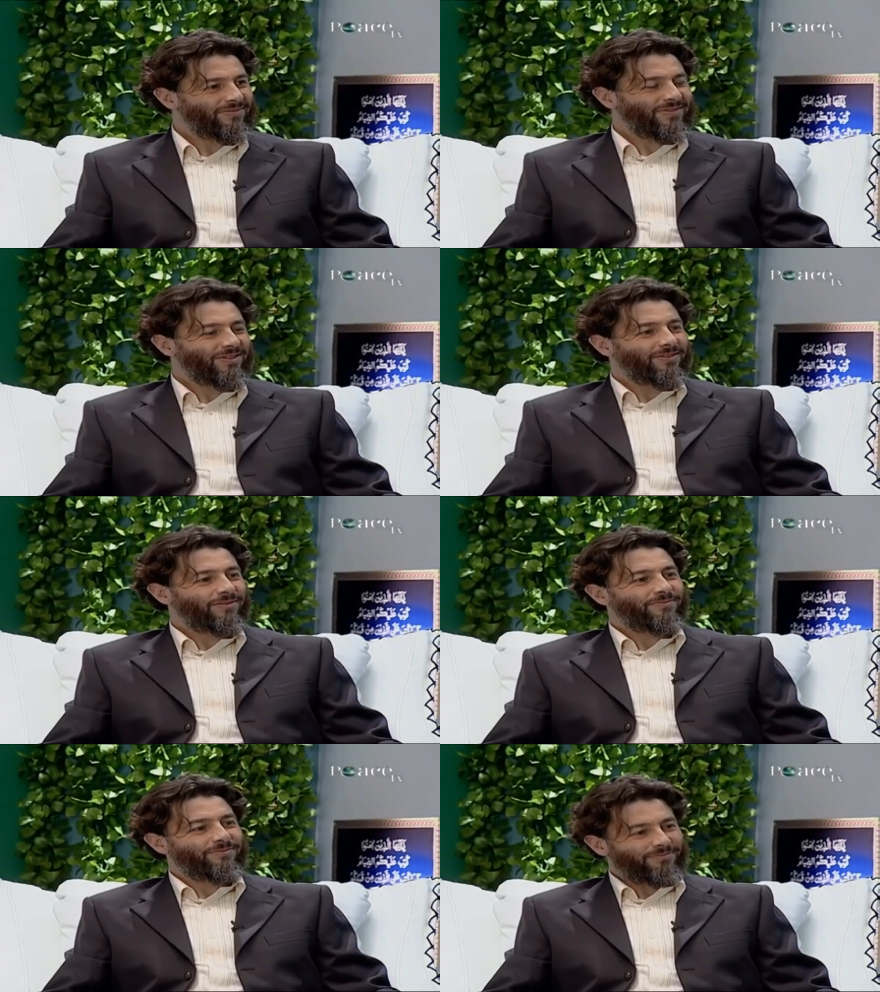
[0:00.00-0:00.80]
from false
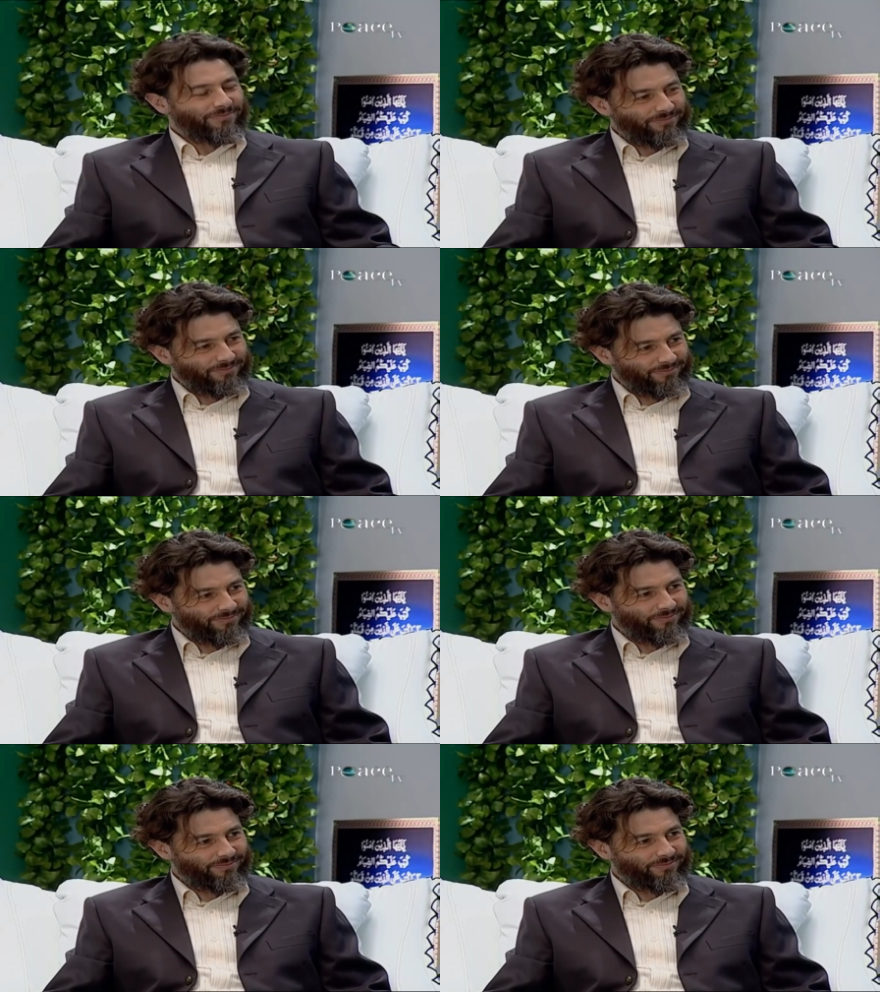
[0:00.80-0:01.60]
actions.
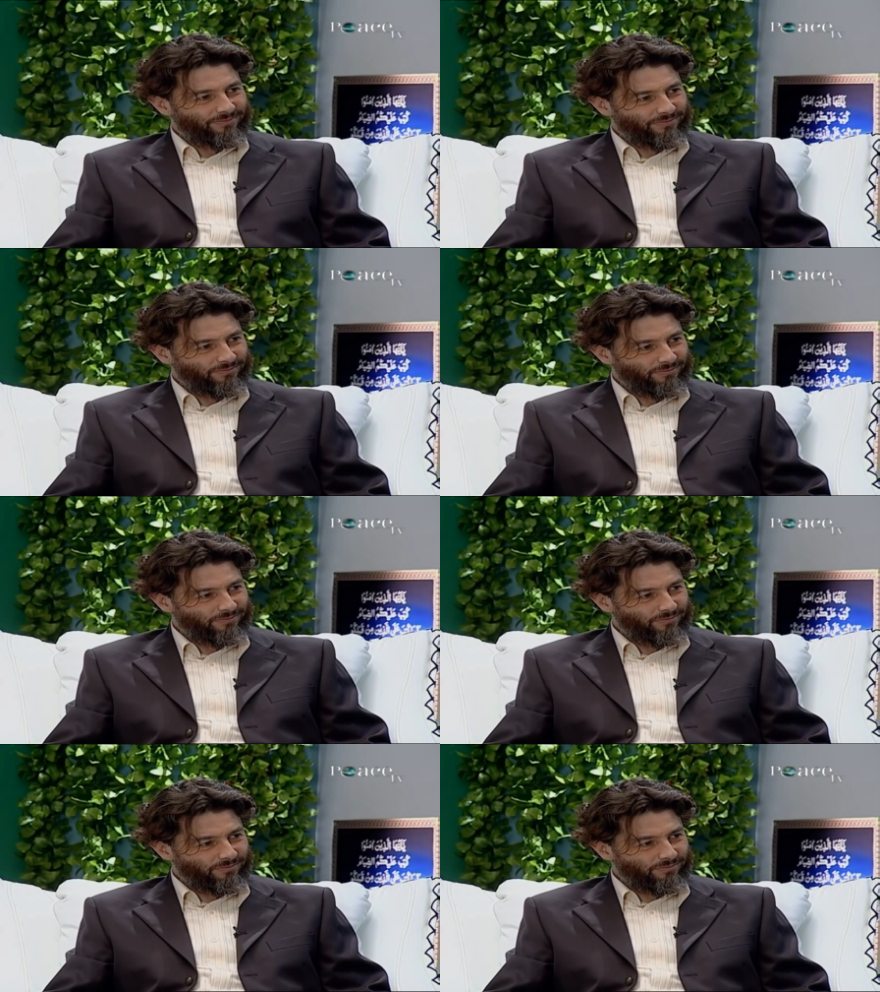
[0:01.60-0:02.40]
These are the major
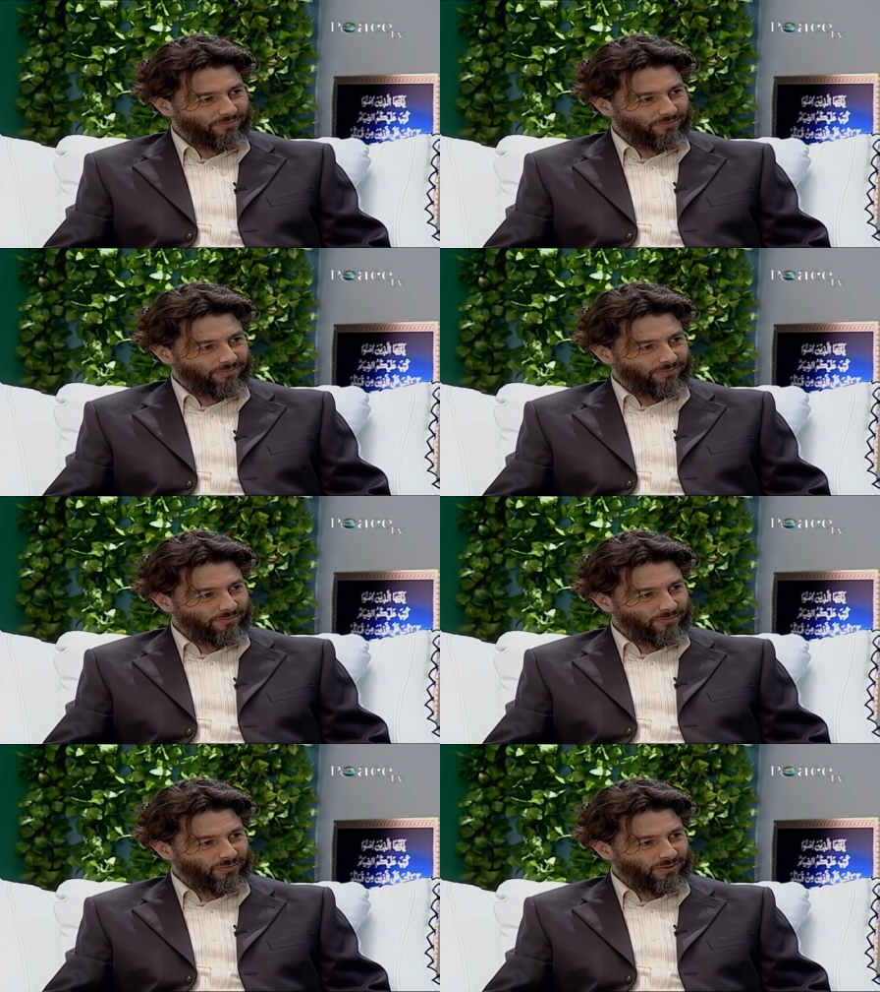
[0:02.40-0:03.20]
objectives of fasting.
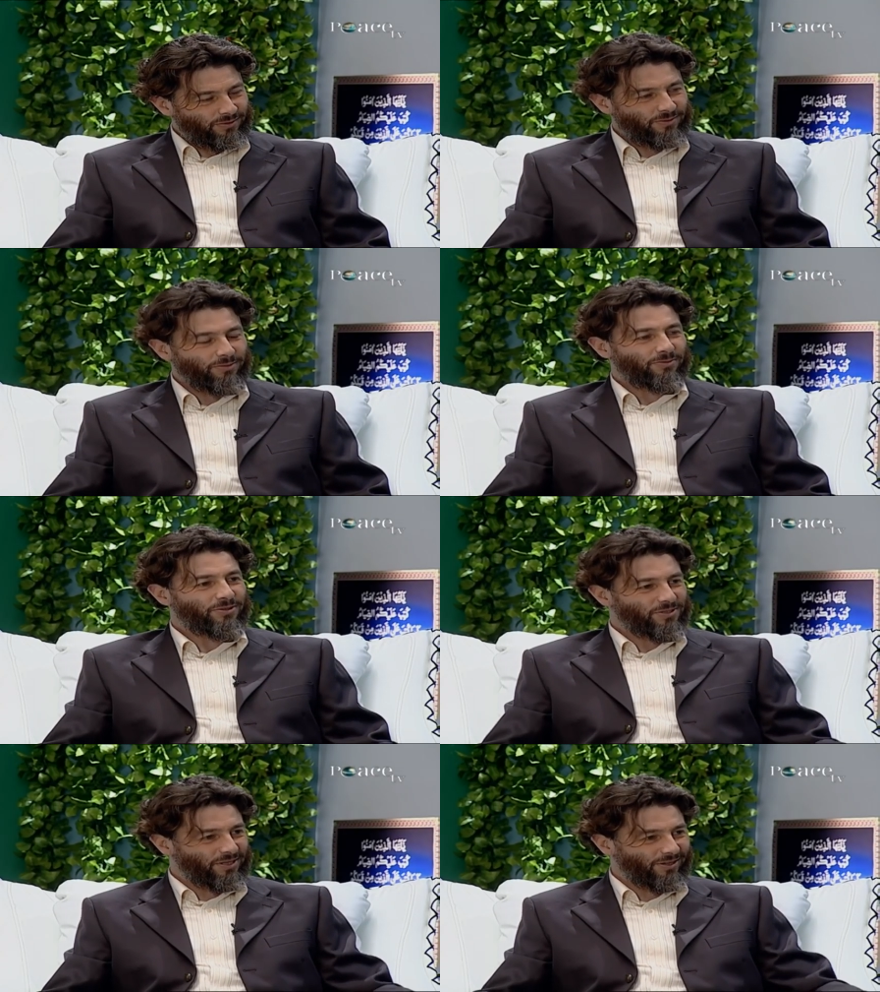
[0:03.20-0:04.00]
Oh,
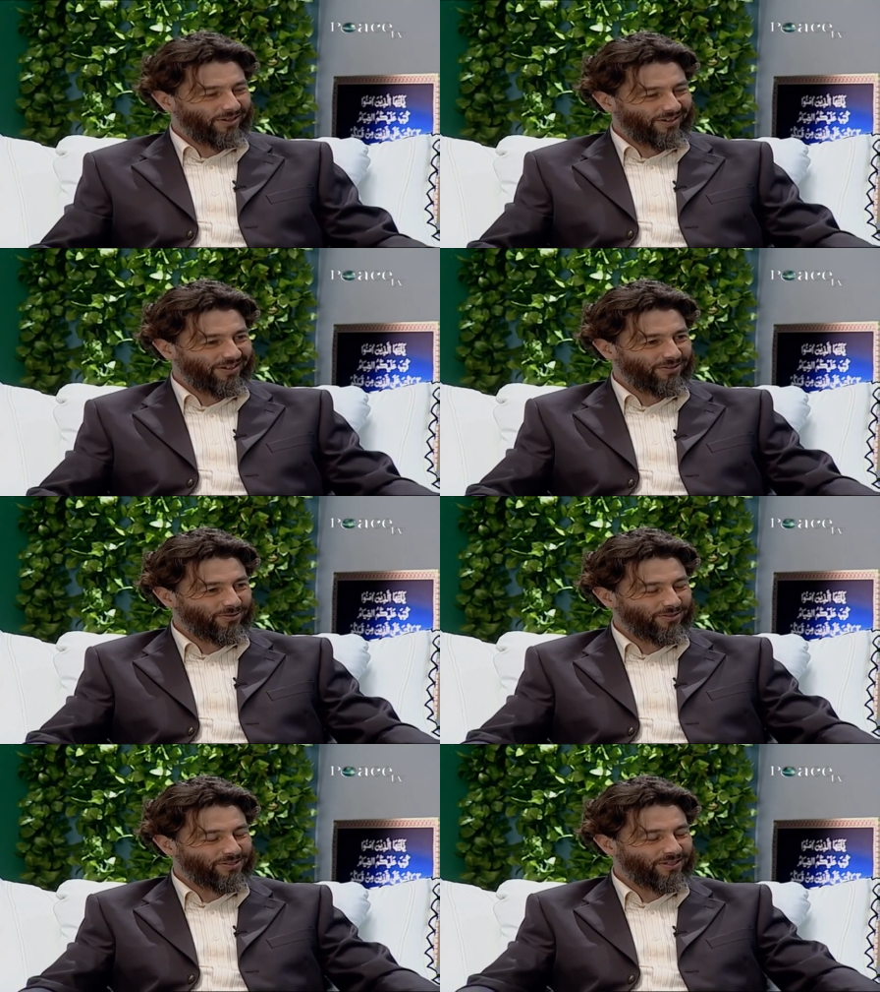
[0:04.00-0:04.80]
Jazakallah khair,
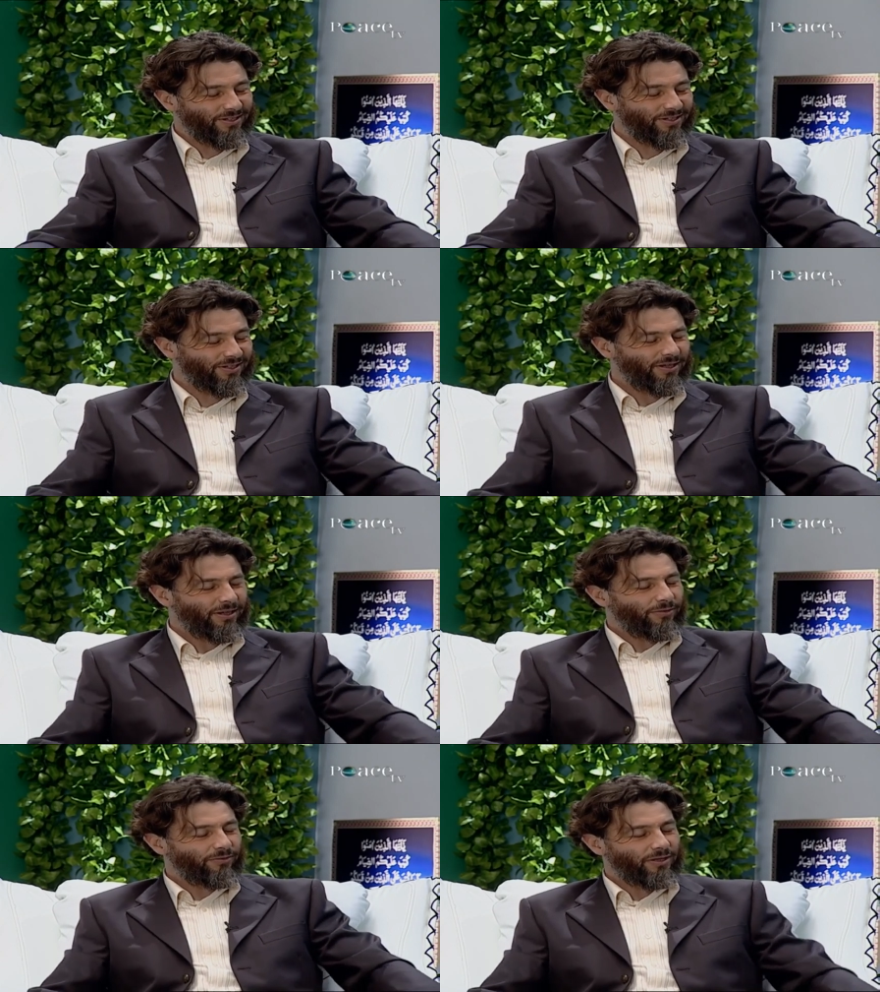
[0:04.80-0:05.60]
Dr. Zakir,
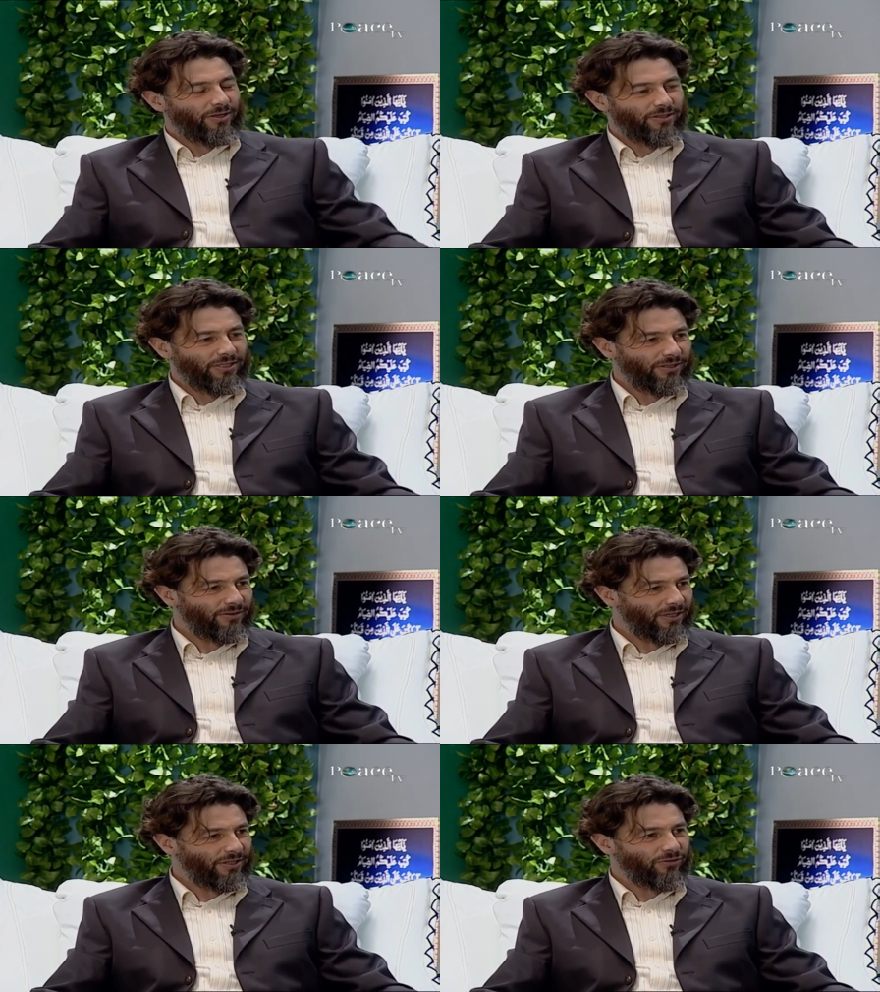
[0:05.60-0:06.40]
regarding
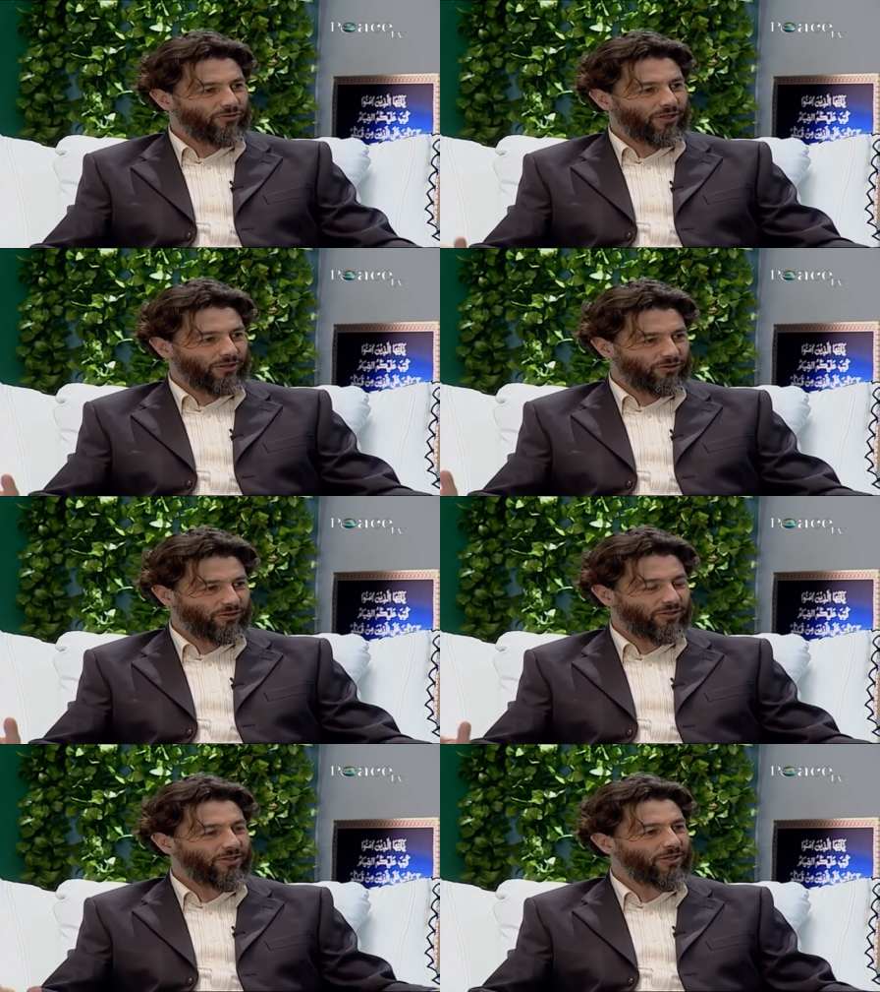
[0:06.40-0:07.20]
that
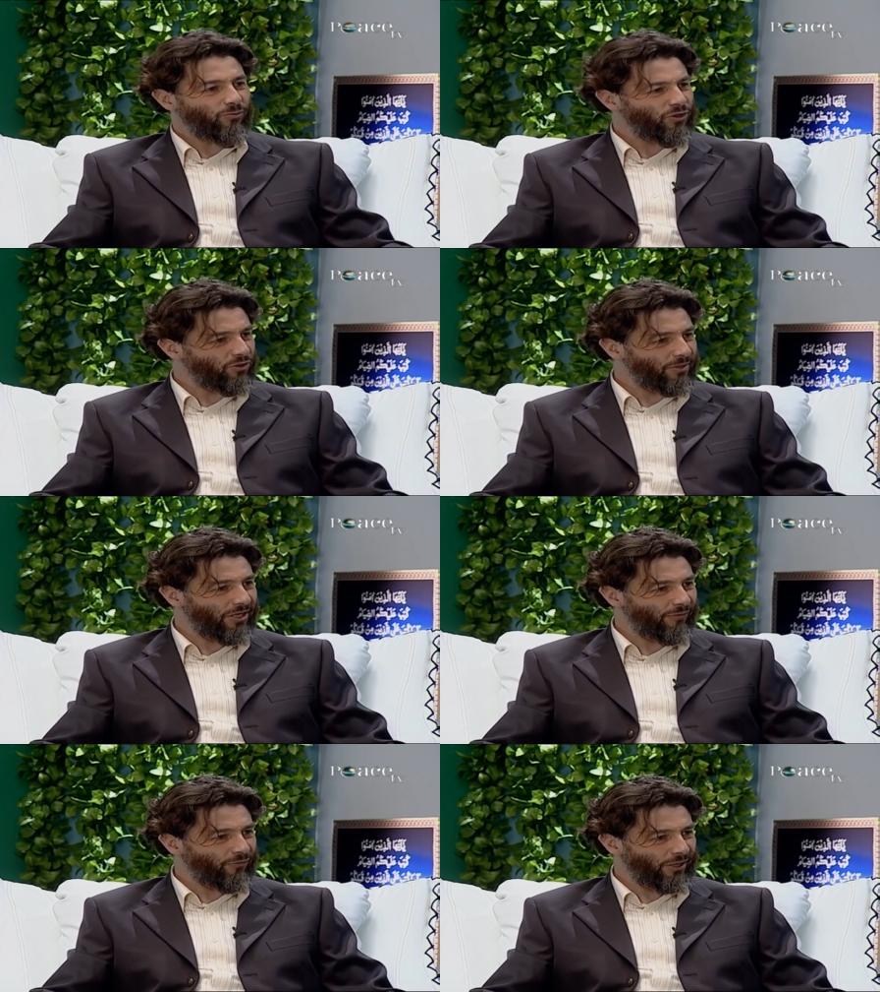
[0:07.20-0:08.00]
introduction. And we shall be
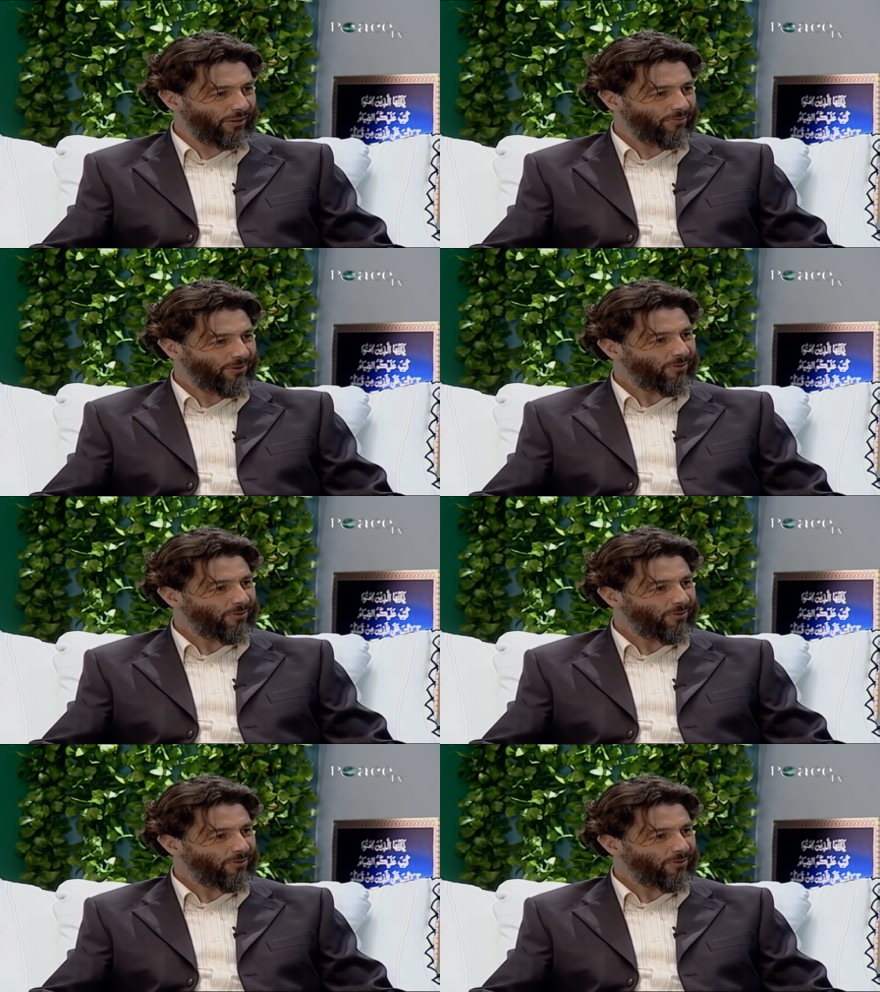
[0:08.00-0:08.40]
covering